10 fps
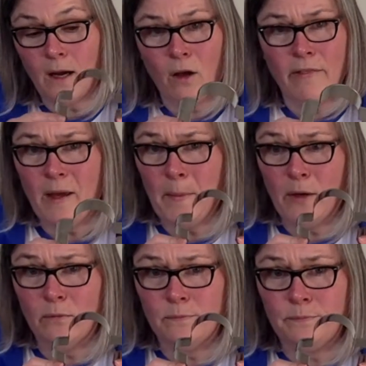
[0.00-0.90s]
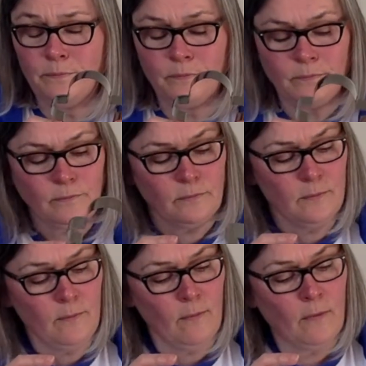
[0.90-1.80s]
cut them
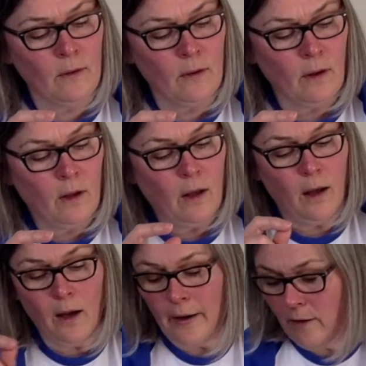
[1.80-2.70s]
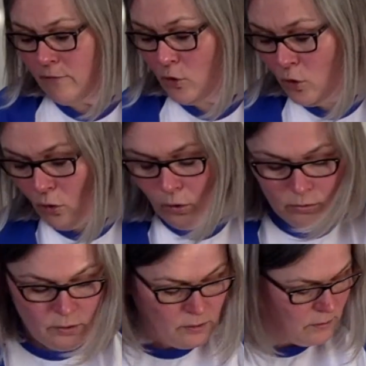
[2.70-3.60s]
out. I have got,
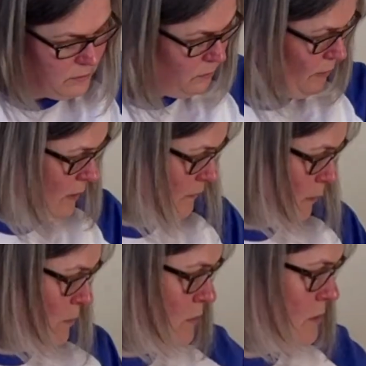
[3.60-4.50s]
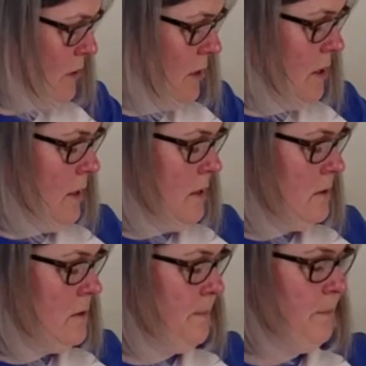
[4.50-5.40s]
where have I put it? Here it
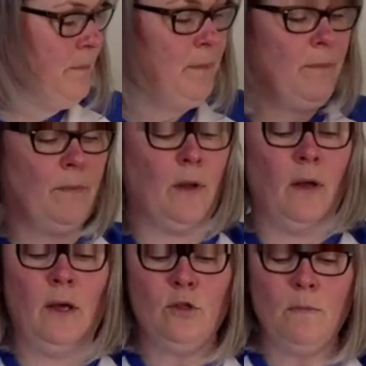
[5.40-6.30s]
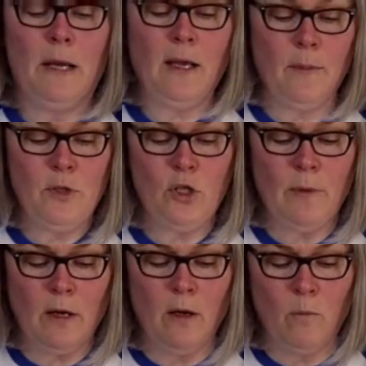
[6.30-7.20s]
is. So my
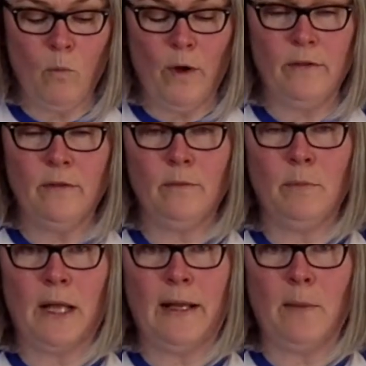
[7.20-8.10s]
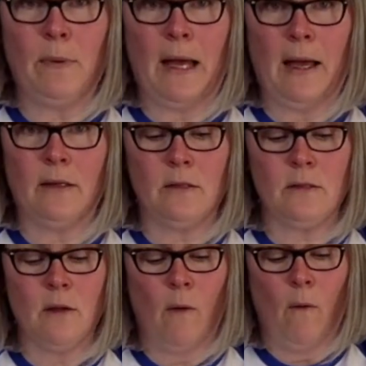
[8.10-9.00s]
Kamishiba come with planning packs,
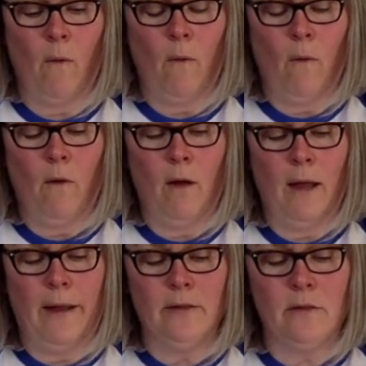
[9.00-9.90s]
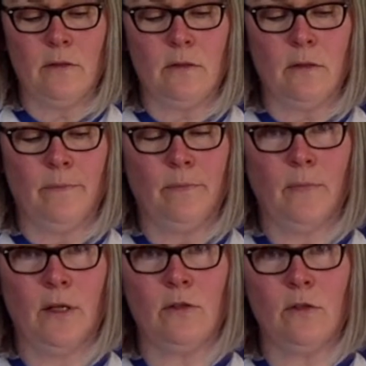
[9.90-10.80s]
and
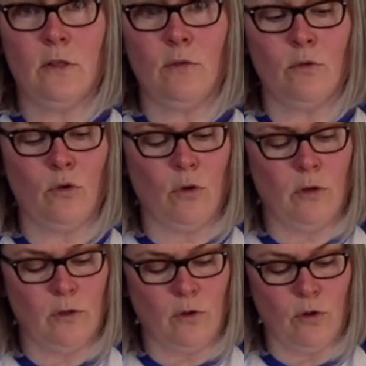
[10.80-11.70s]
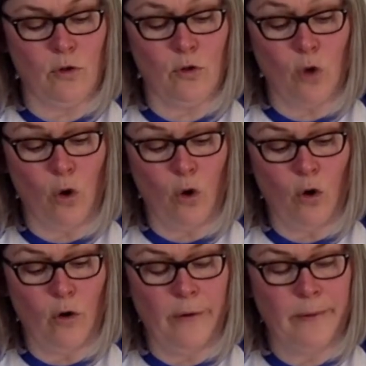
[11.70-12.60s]
this one's got it's got a
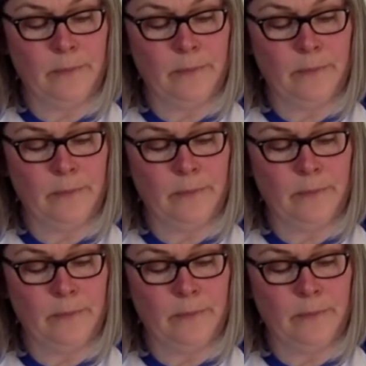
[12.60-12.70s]
song,